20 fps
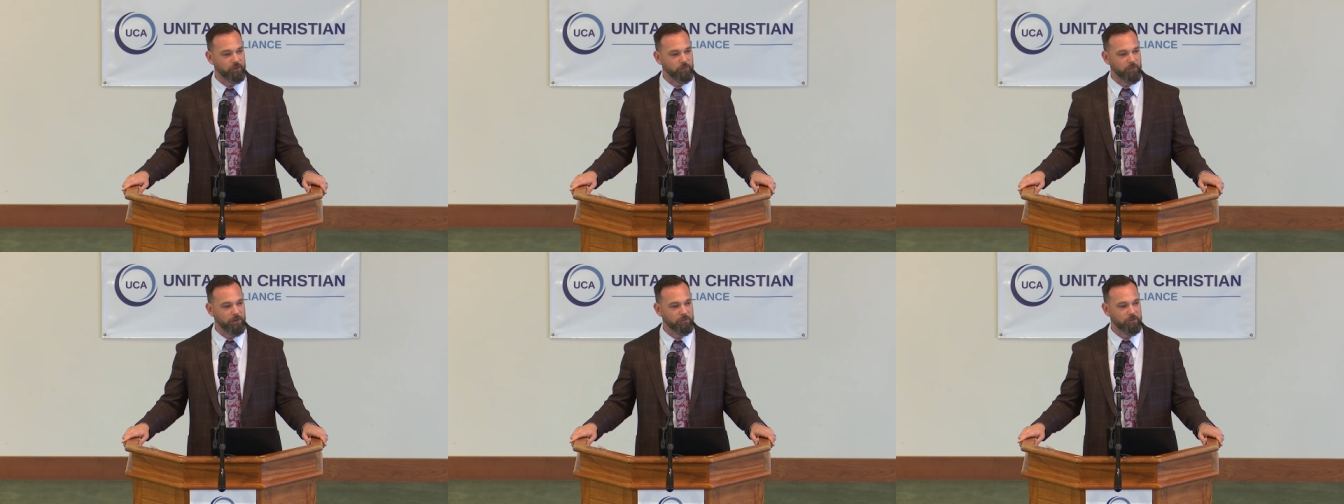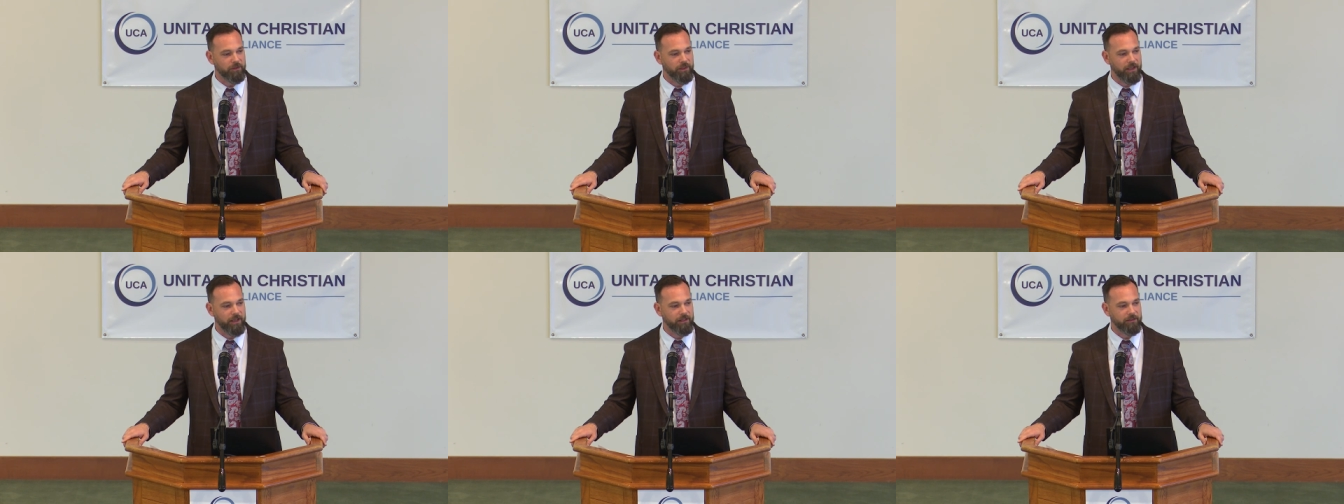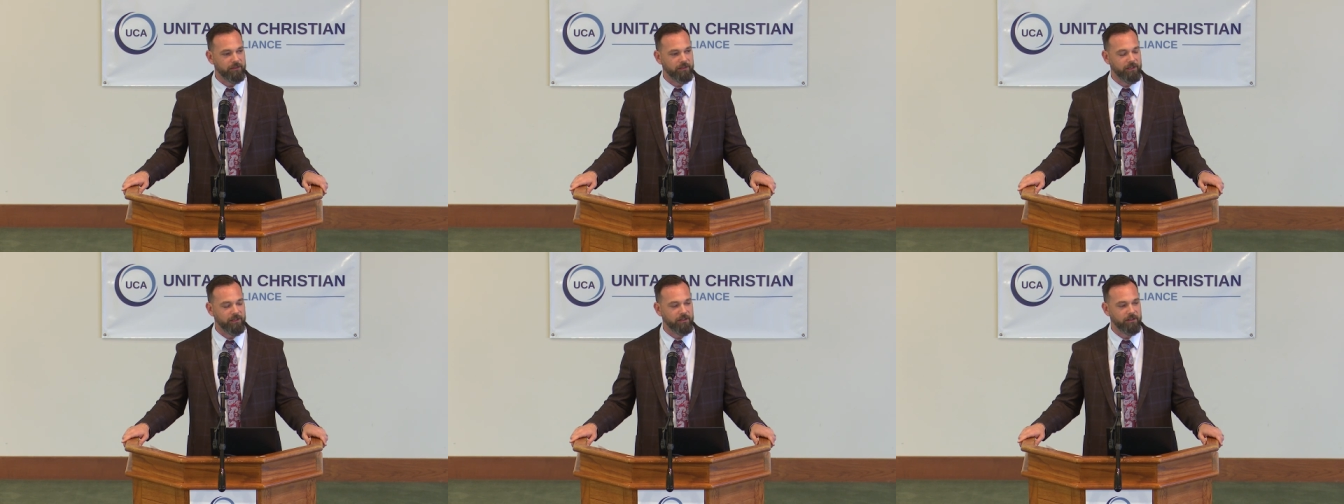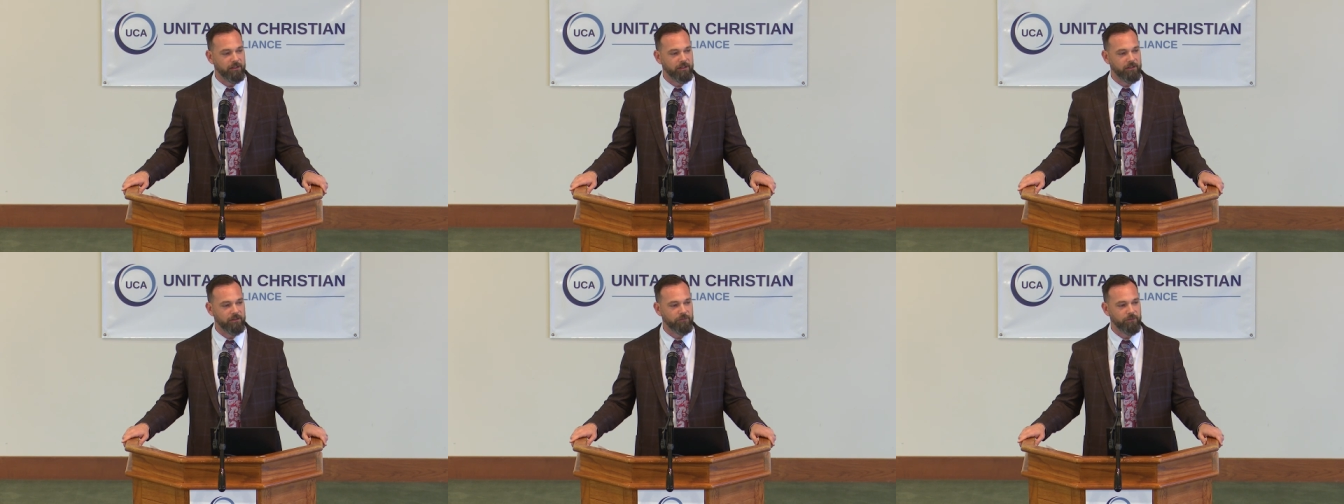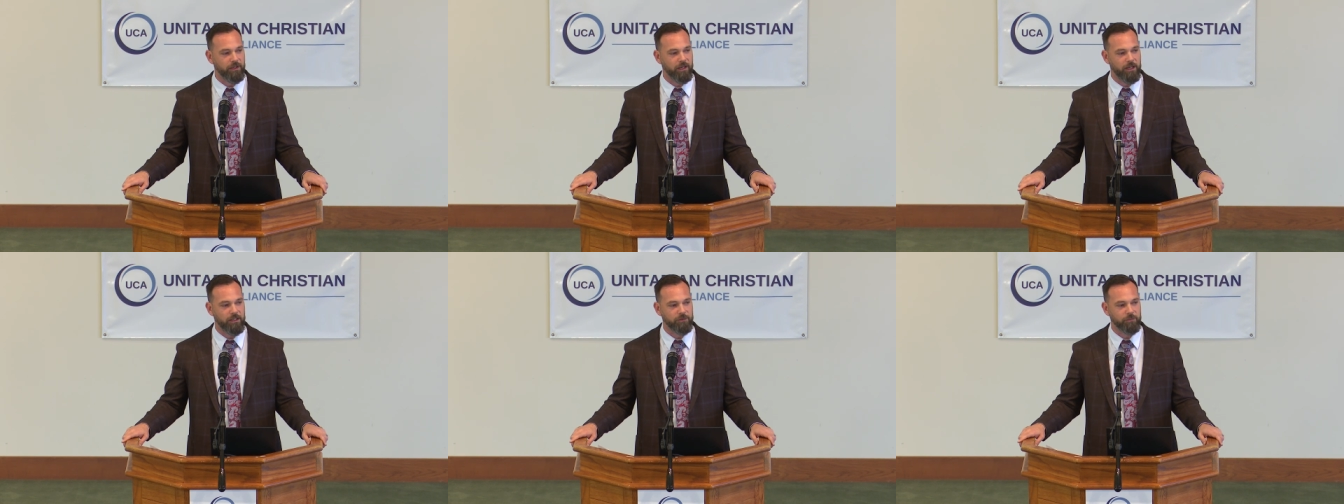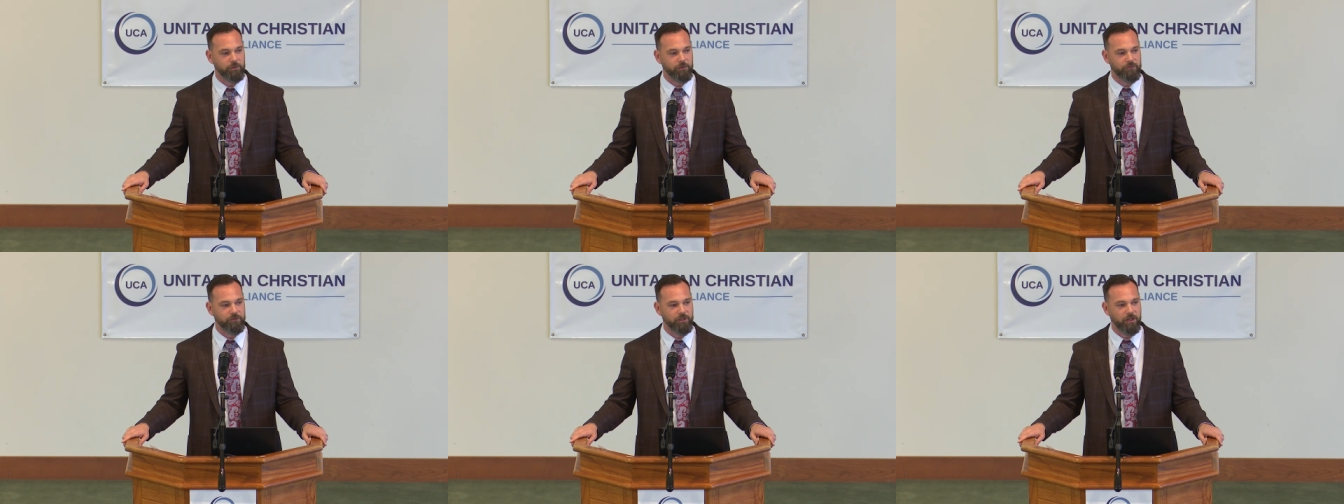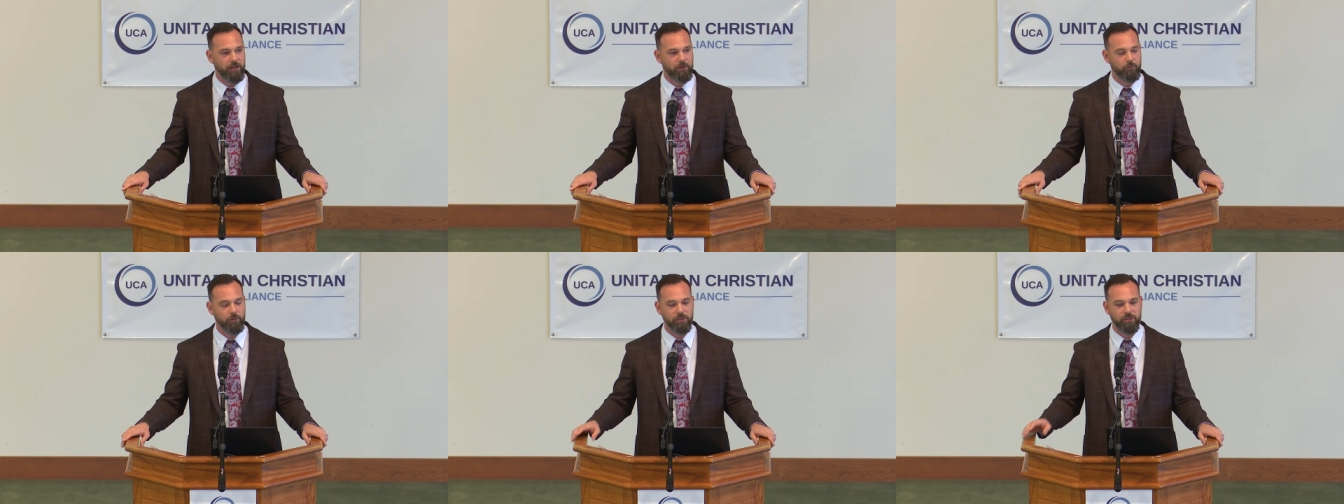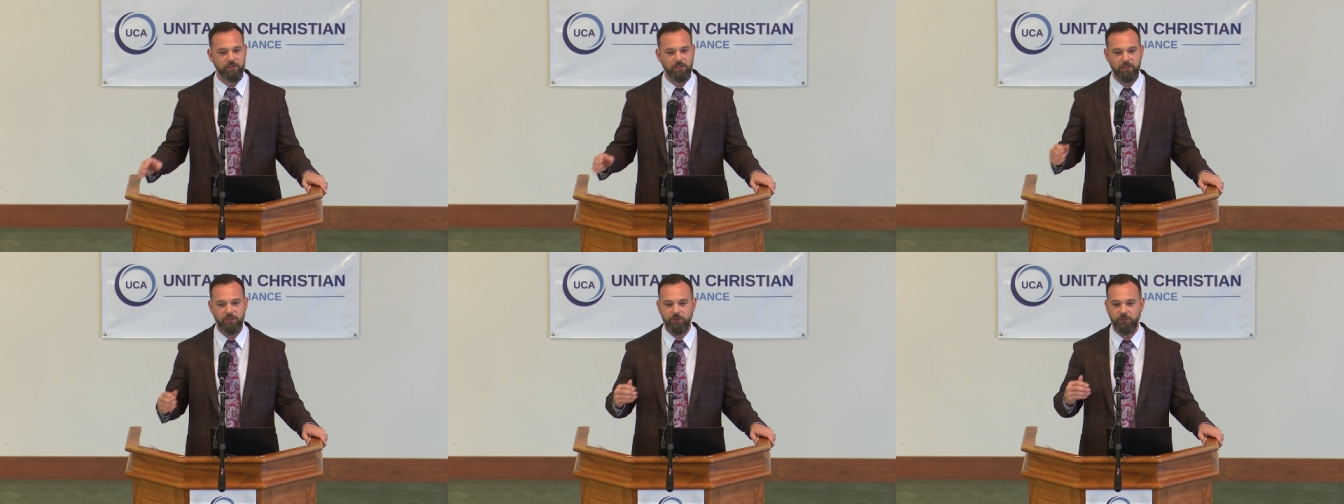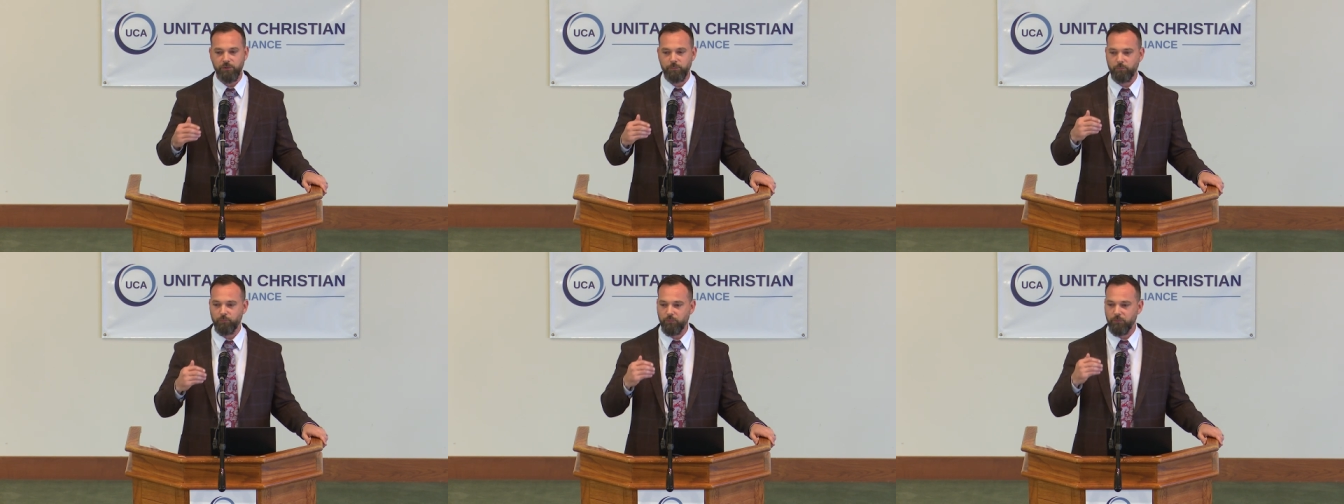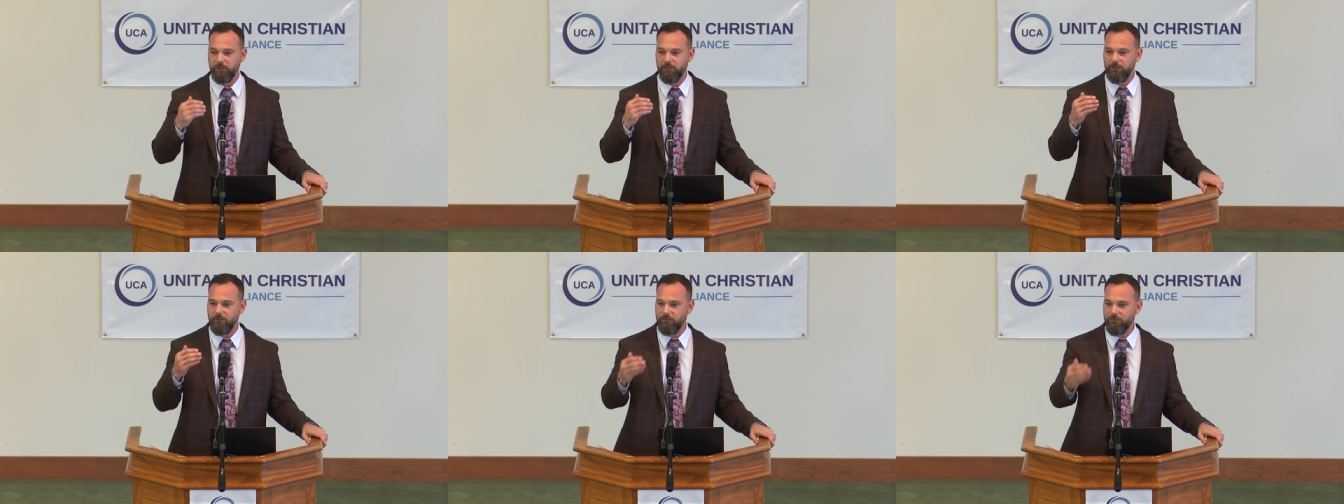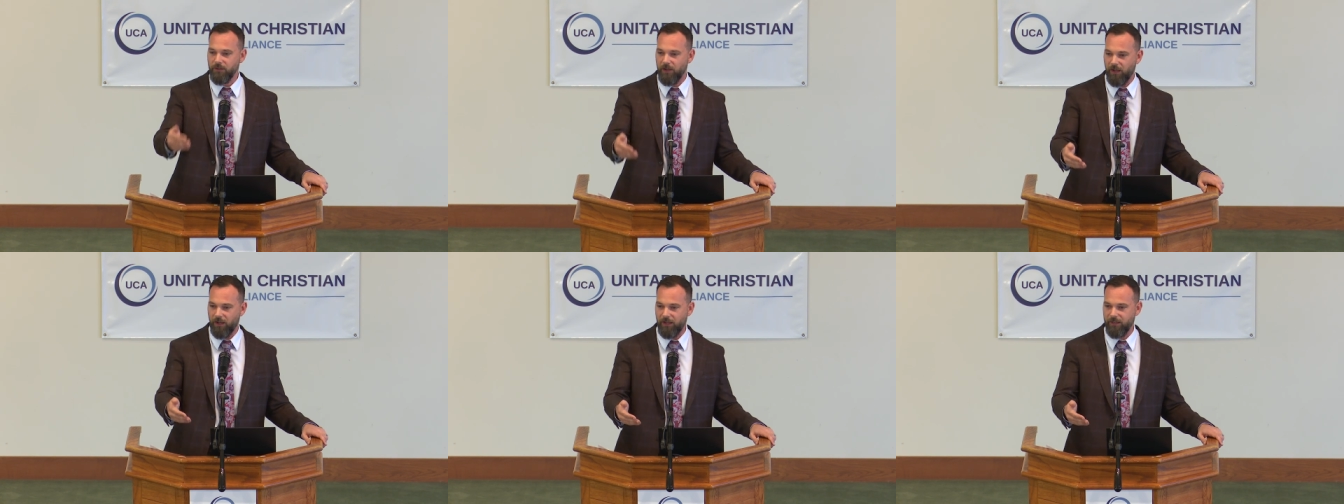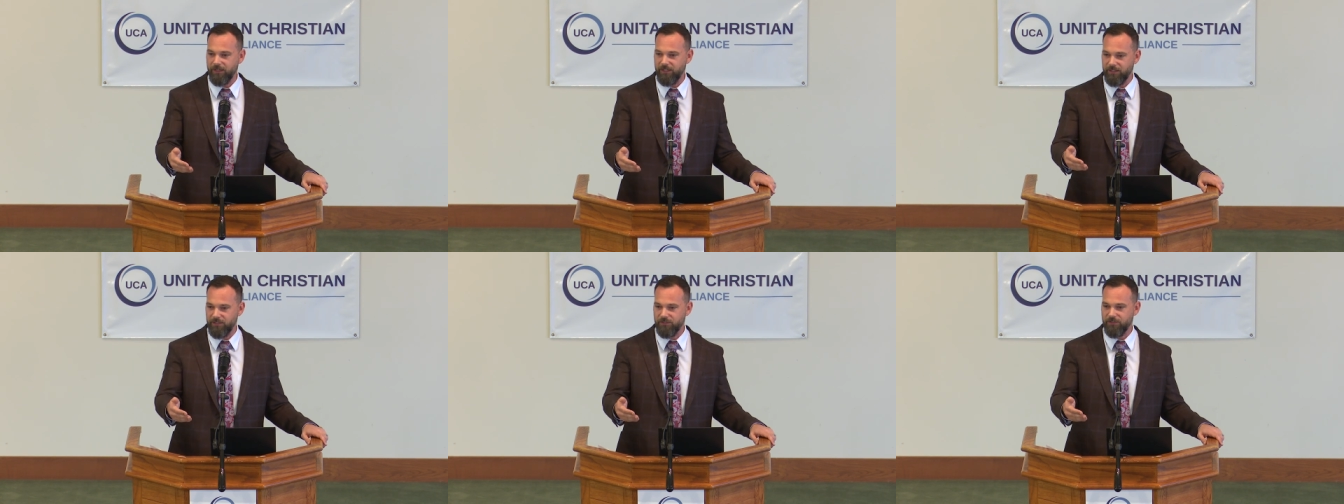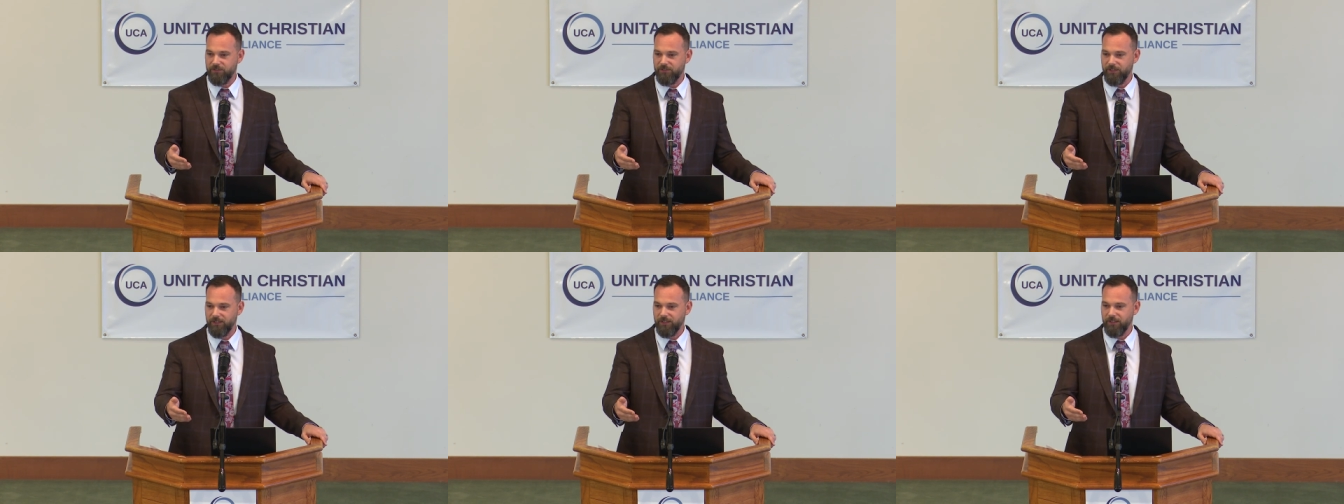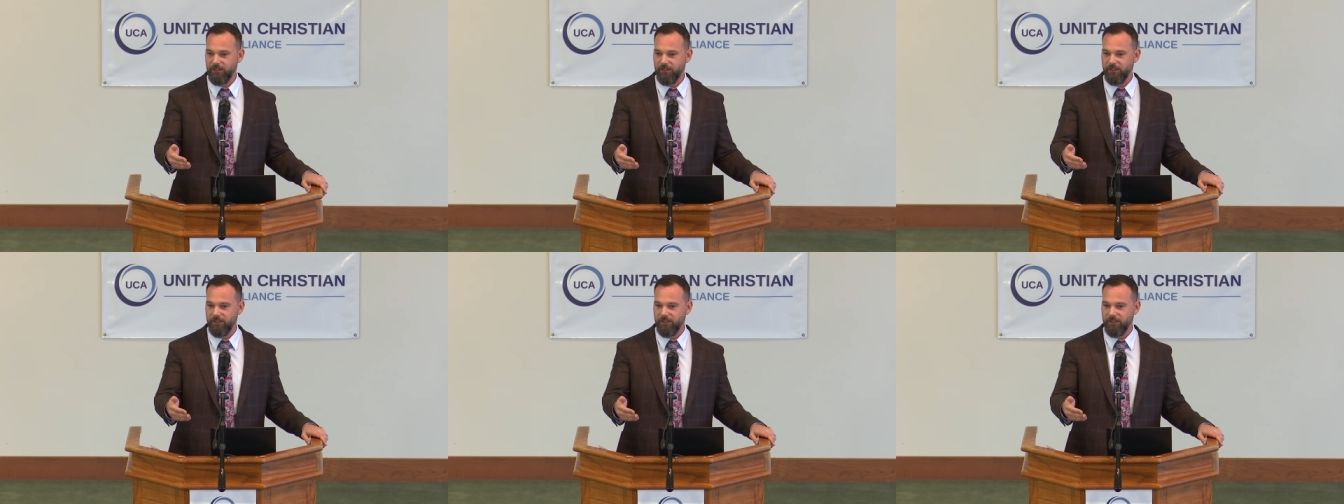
You remember that in the end of the Gospel of John where Jesus breathed on his